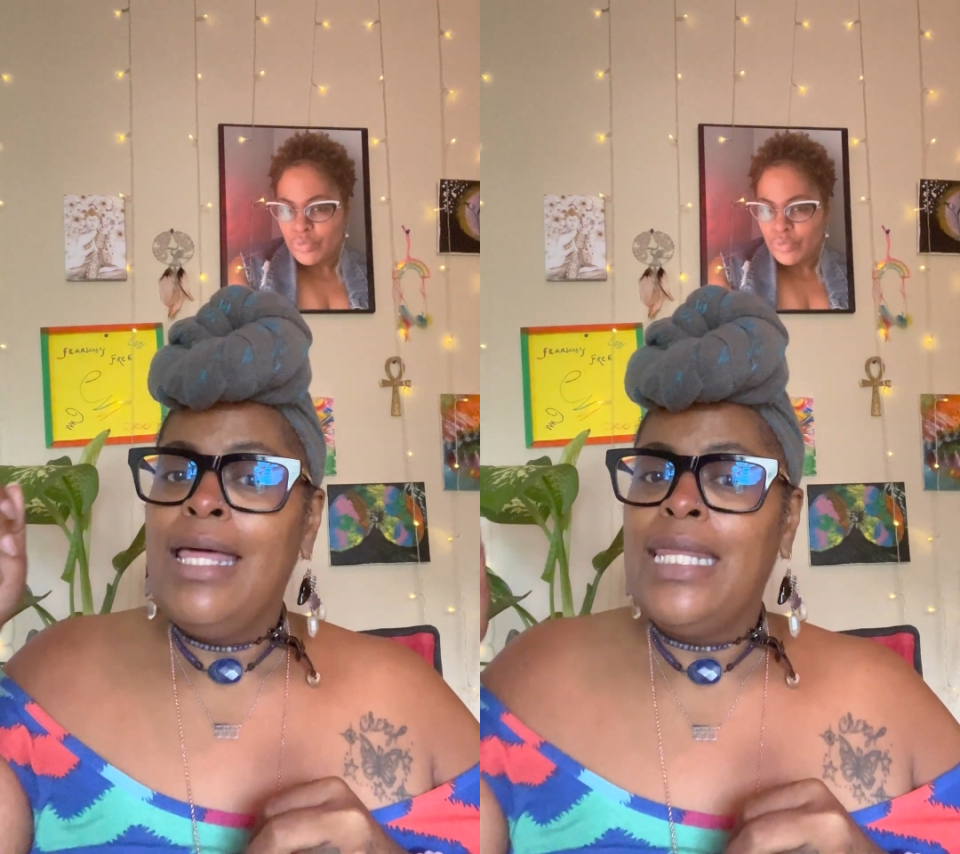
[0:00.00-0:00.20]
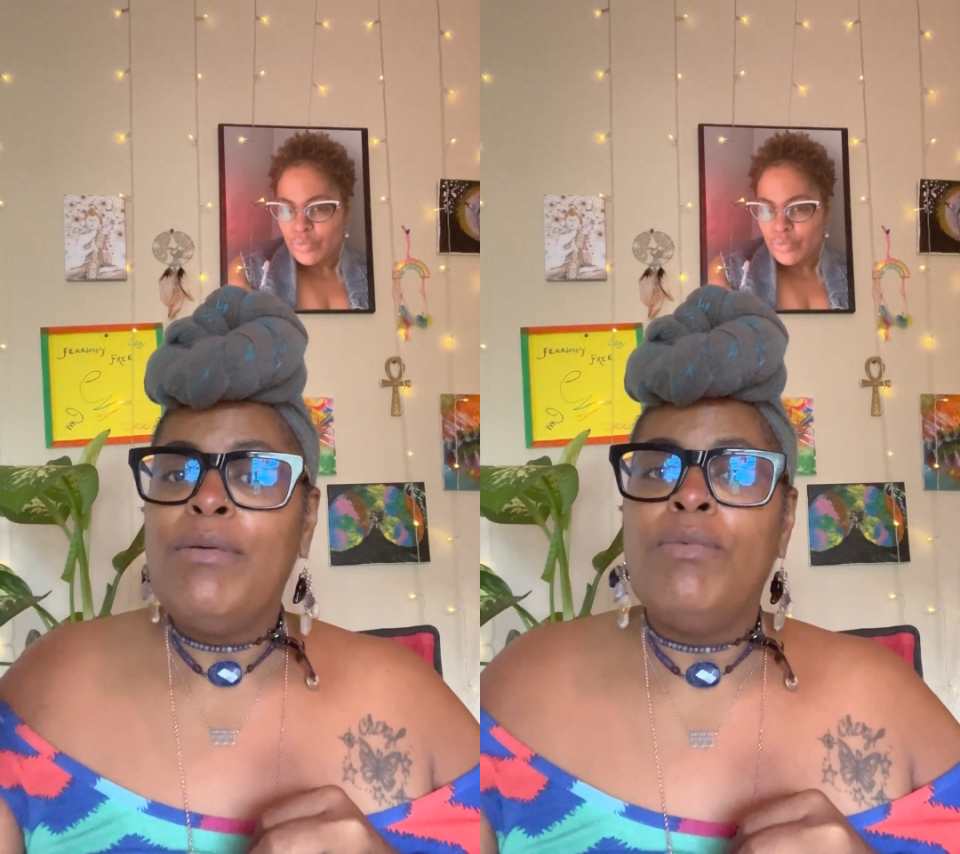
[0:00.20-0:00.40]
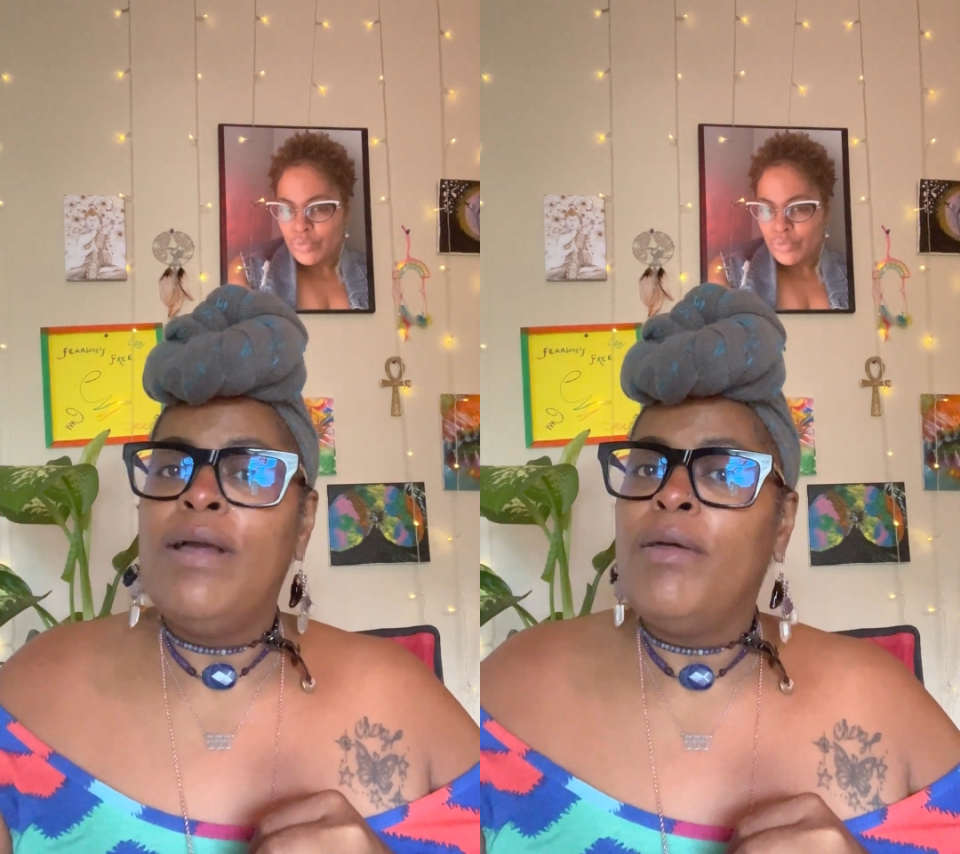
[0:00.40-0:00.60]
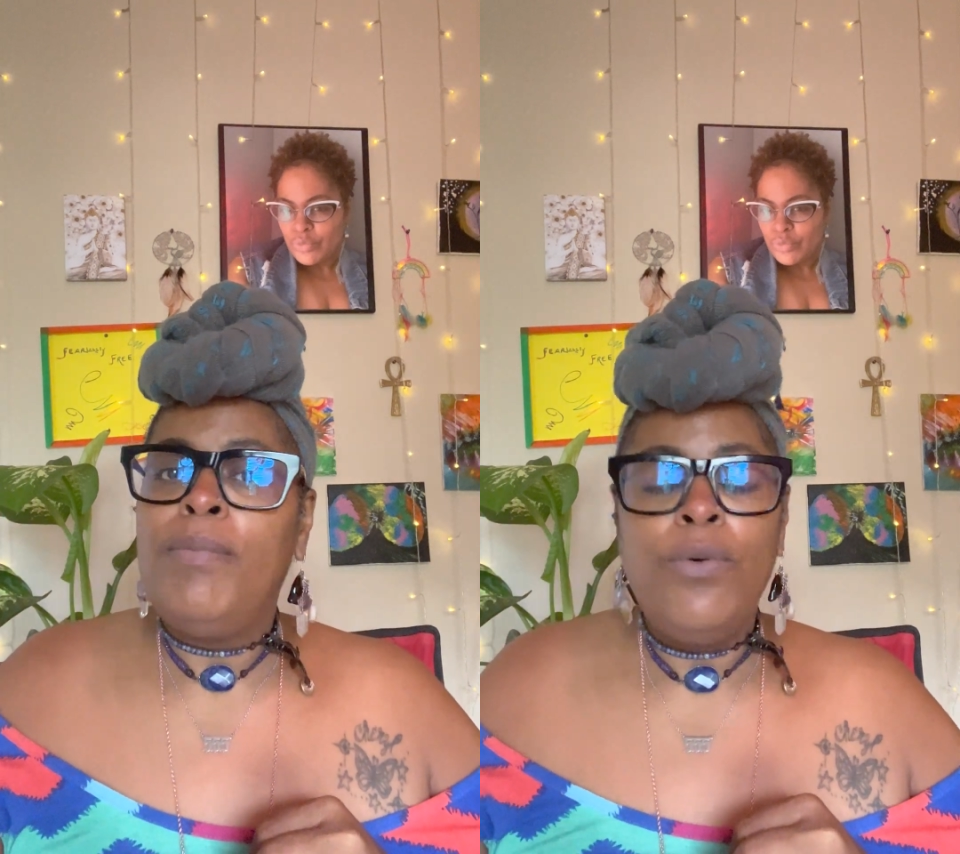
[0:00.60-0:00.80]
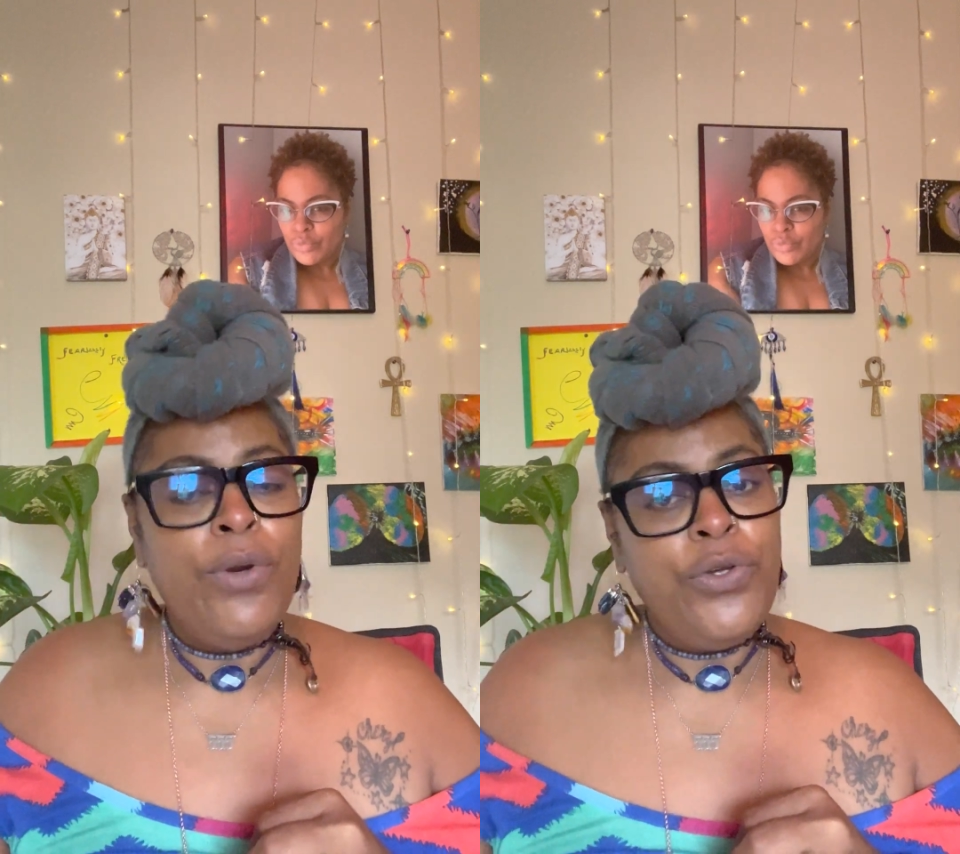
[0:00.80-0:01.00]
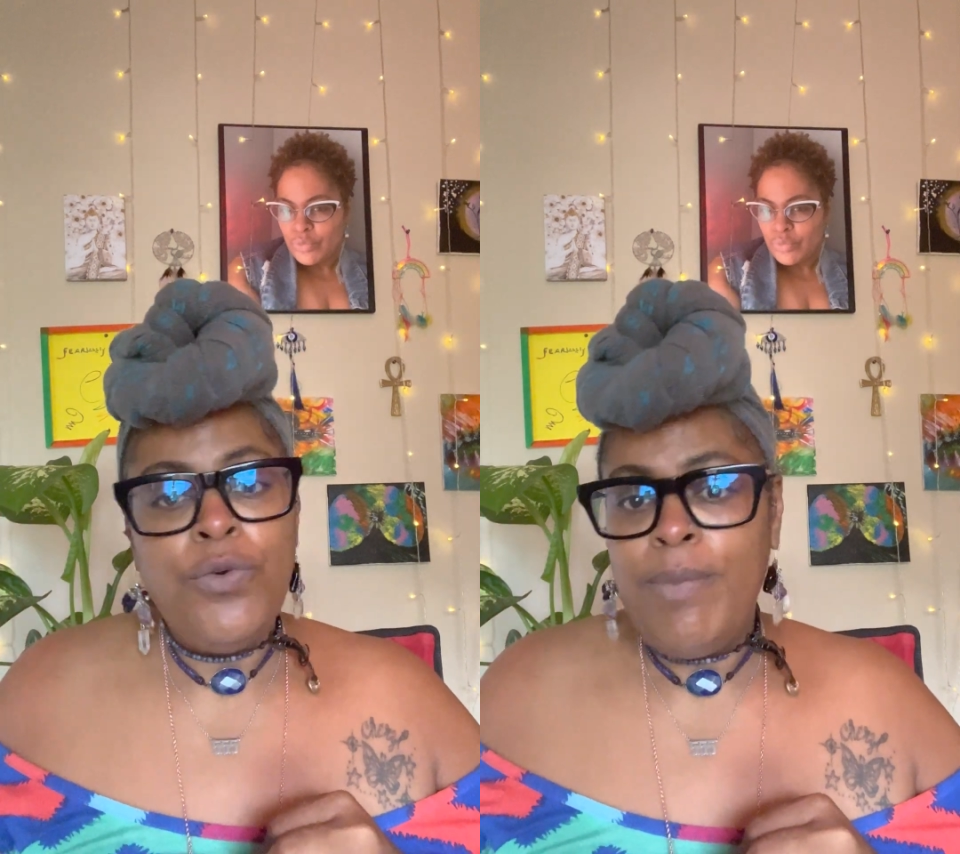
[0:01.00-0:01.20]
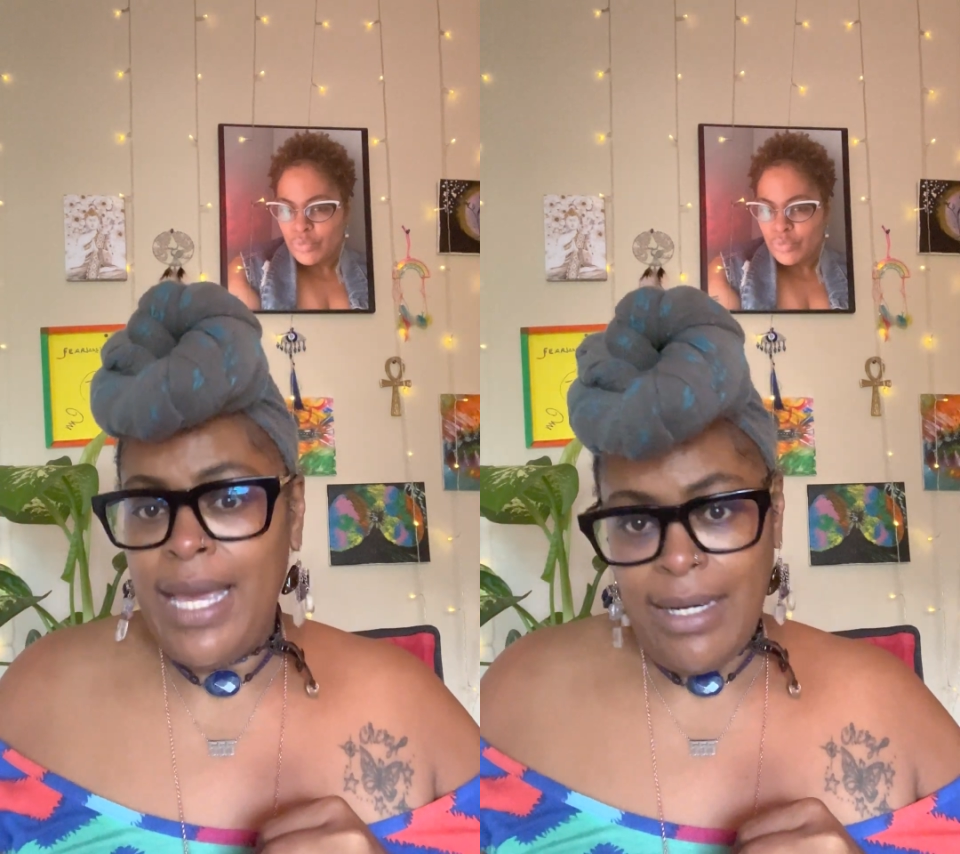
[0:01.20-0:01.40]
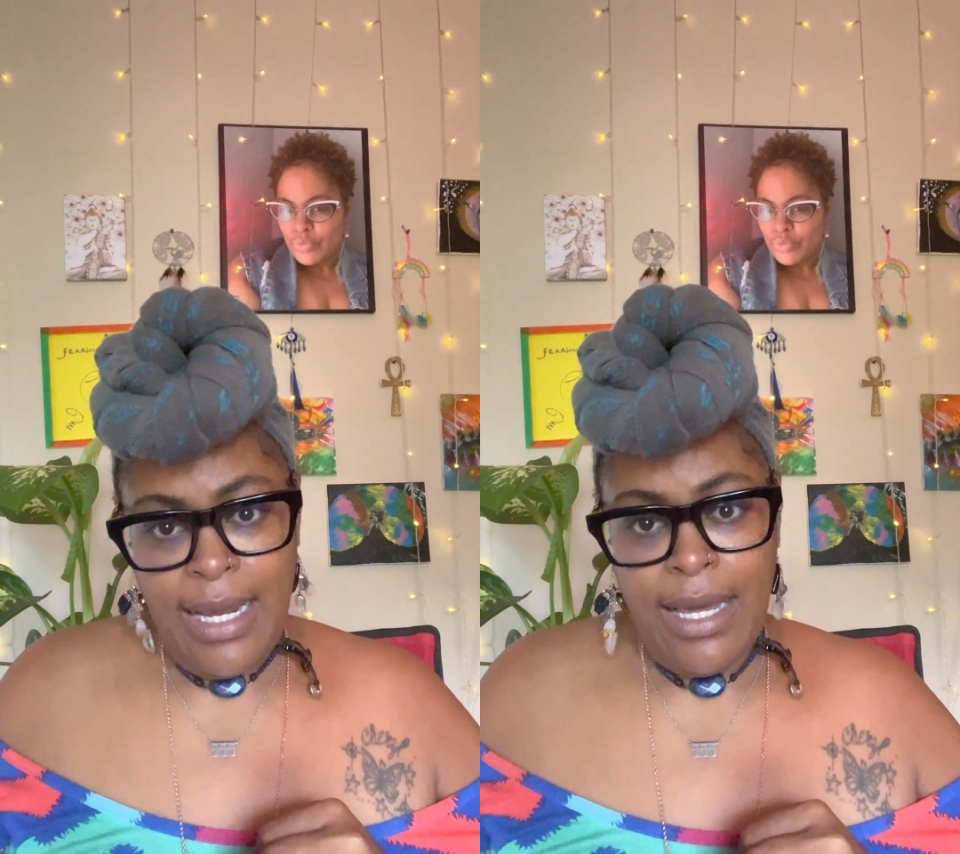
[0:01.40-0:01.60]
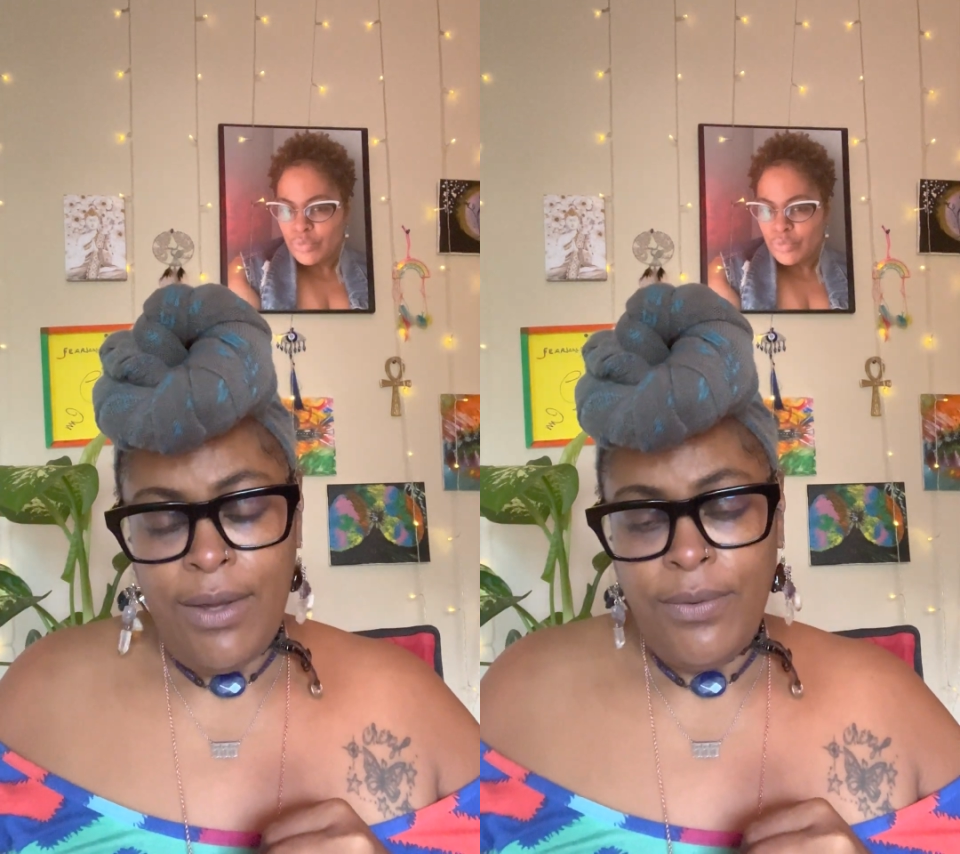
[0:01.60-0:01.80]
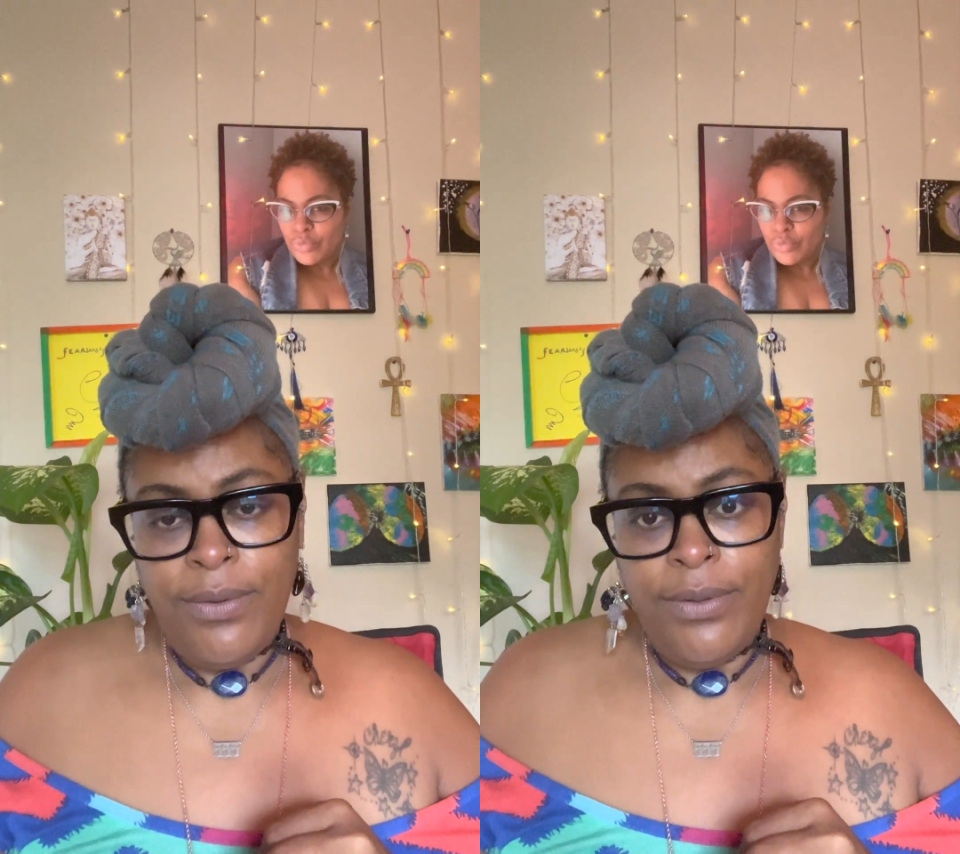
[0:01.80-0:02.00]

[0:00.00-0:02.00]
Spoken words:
they would rather pull you back down